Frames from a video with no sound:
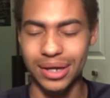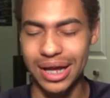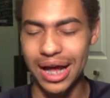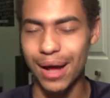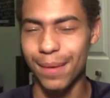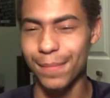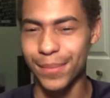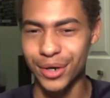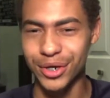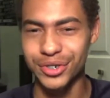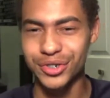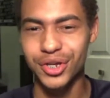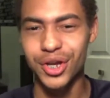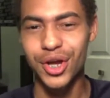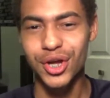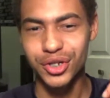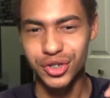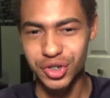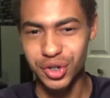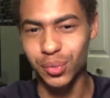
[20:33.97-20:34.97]
Kyle Busch
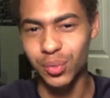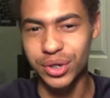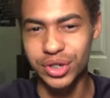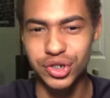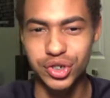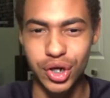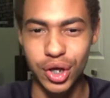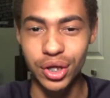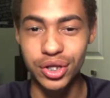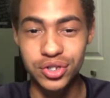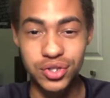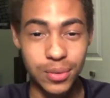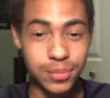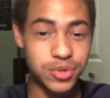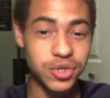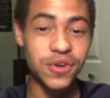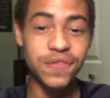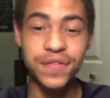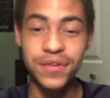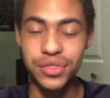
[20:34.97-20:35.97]
to win Charlotte. So I'm
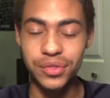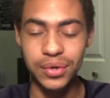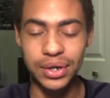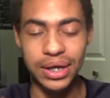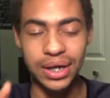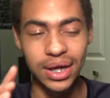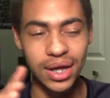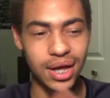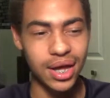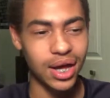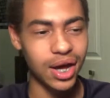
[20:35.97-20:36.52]
2 for 3.